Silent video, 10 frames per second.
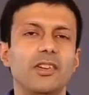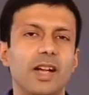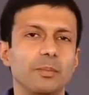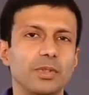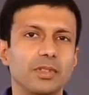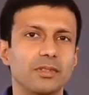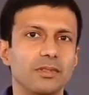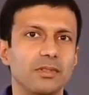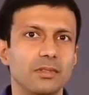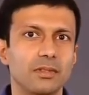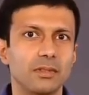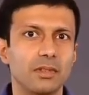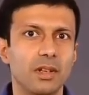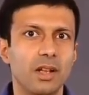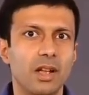grams.
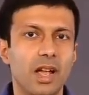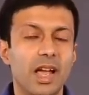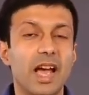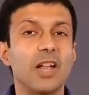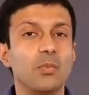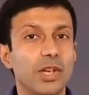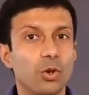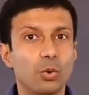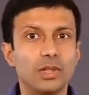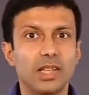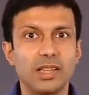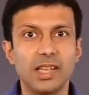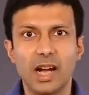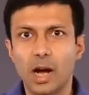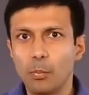And we know that
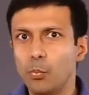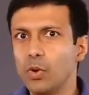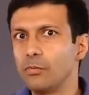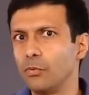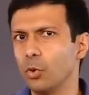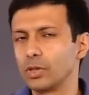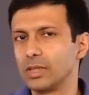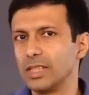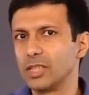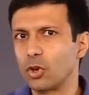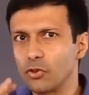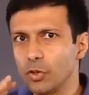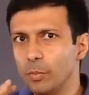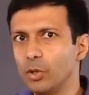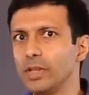the upward force is
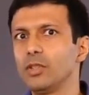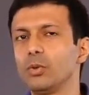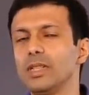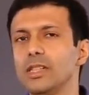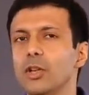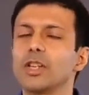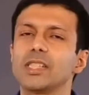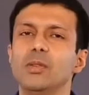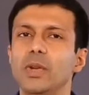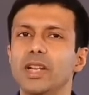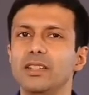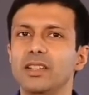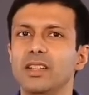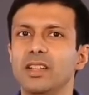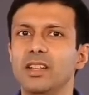contributing to this loss in weight.
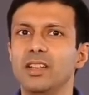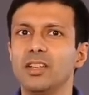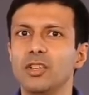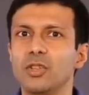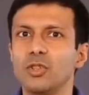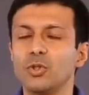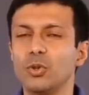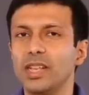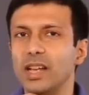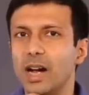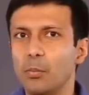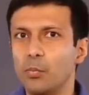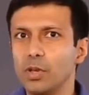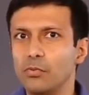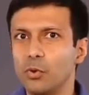So the
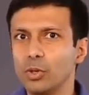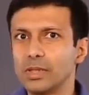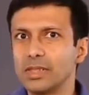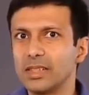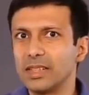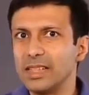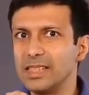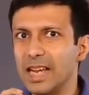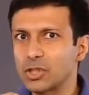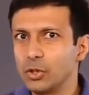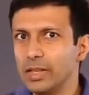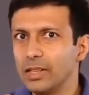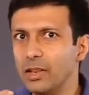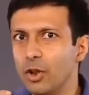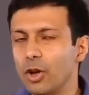upward force is actually
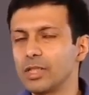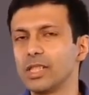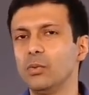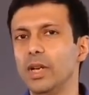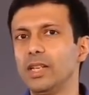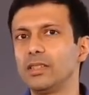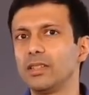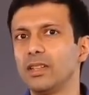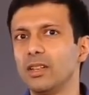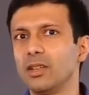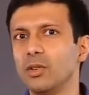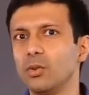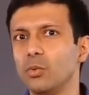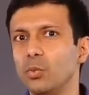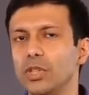the loss in weight,
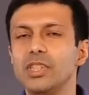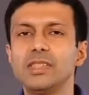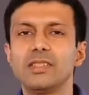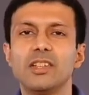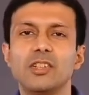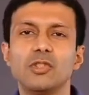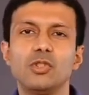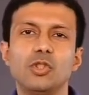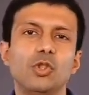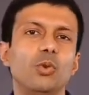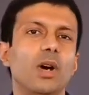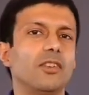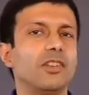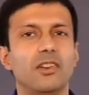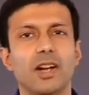which is
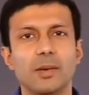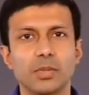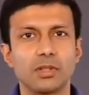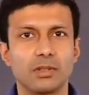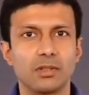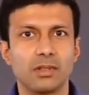200 grams.